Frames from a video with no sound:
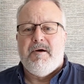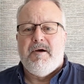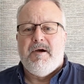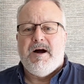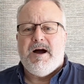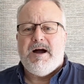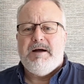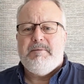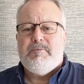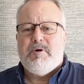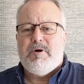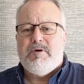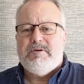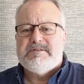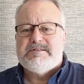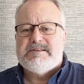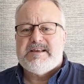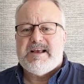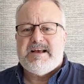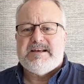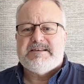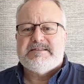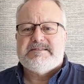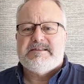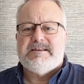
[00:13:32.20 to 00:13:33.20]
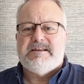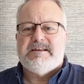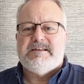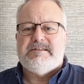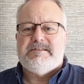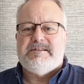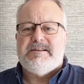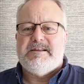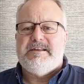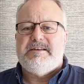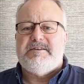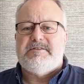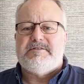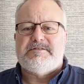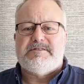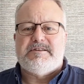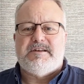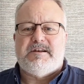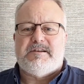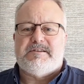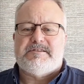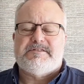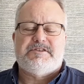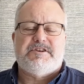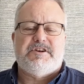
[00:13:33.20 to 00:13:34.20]
I'm always asking leaders in
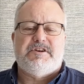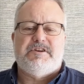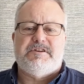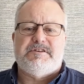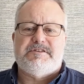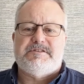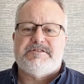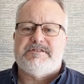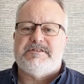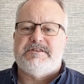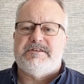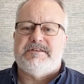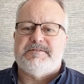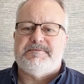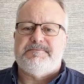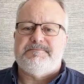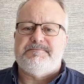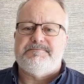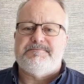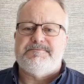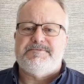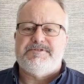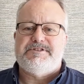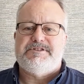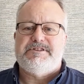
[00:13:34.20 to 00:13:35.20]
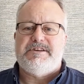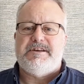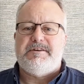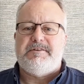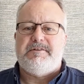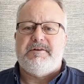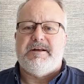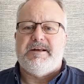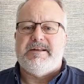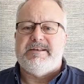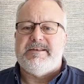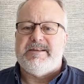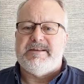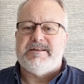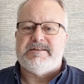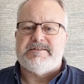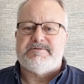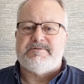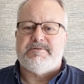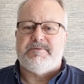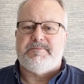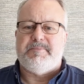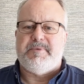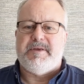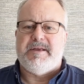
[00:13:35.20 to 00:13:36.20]
our church to share ideas
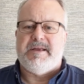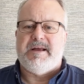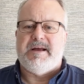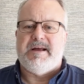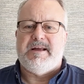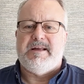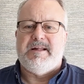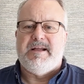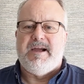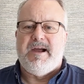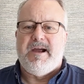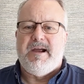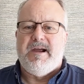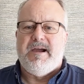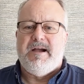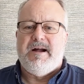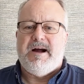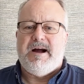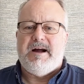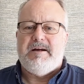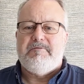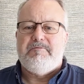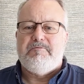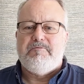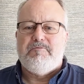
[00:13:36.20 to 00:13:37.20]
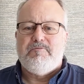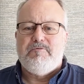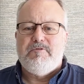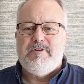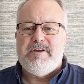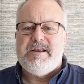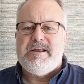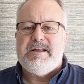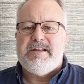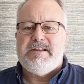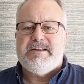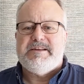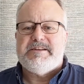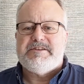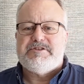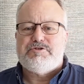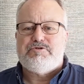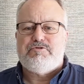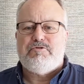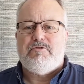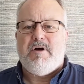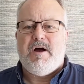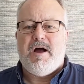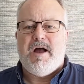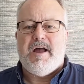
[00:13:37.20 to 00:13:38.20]
with me. I really
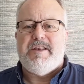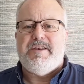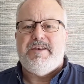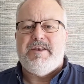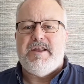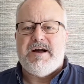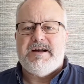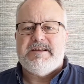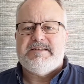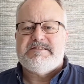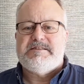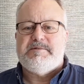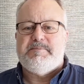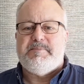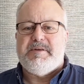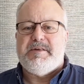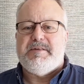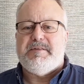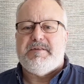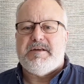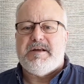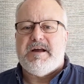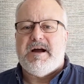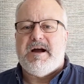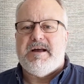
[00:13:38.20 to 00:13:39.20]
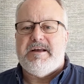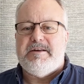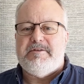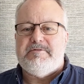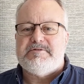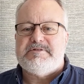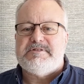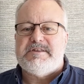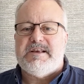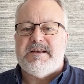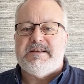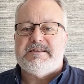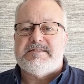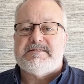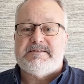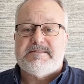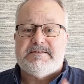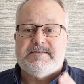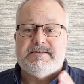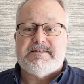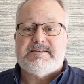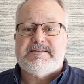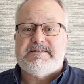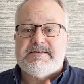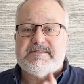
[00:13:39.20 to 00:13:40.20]
try not to be the guy who says,
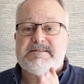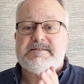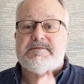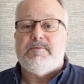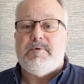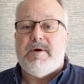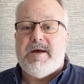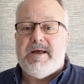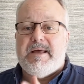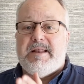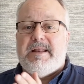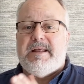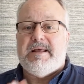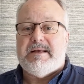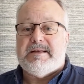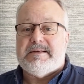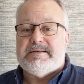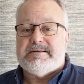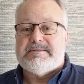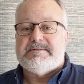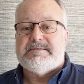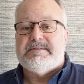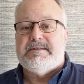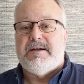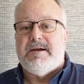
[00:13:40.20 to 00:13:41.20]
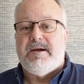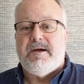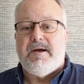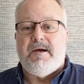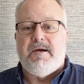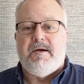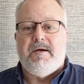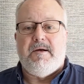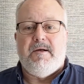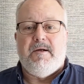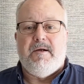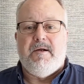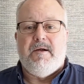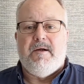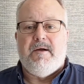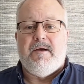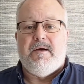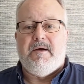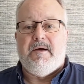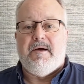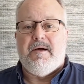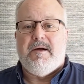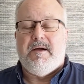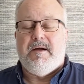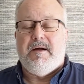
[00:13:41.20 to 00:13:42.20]
this is the way it is.
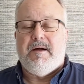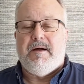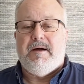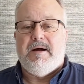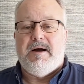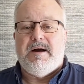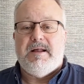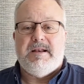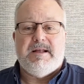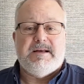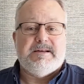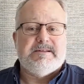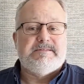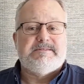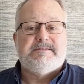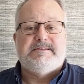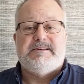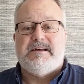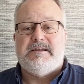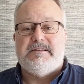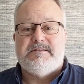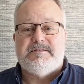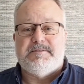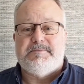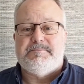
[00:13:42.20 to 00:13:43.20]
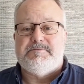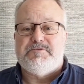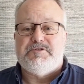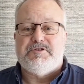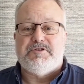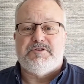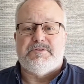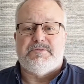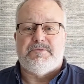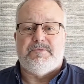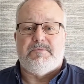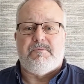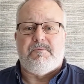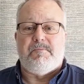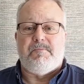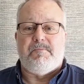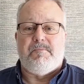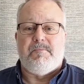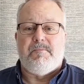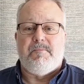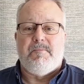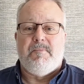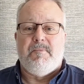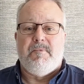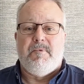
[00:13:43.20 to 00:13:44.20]
And I seldom do.
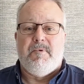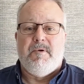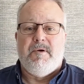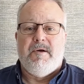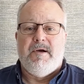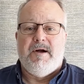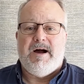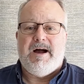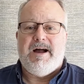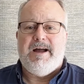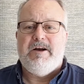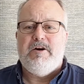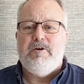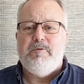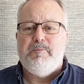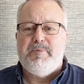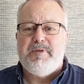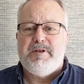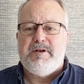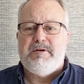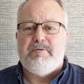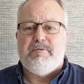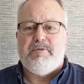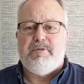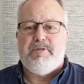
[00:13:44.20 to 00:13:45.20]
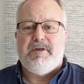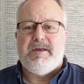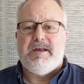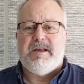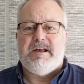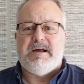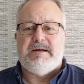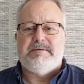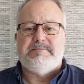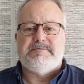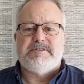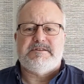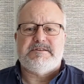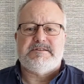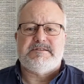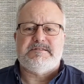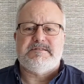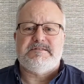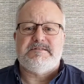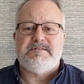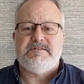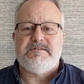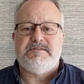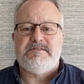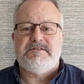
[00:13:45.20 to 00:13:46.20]
I hope they don't think I'm just
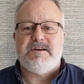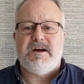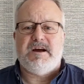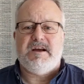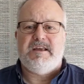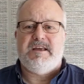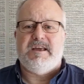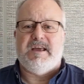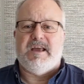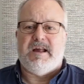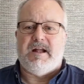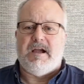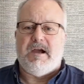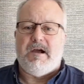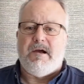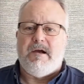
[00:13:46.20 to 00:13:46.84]
ducking,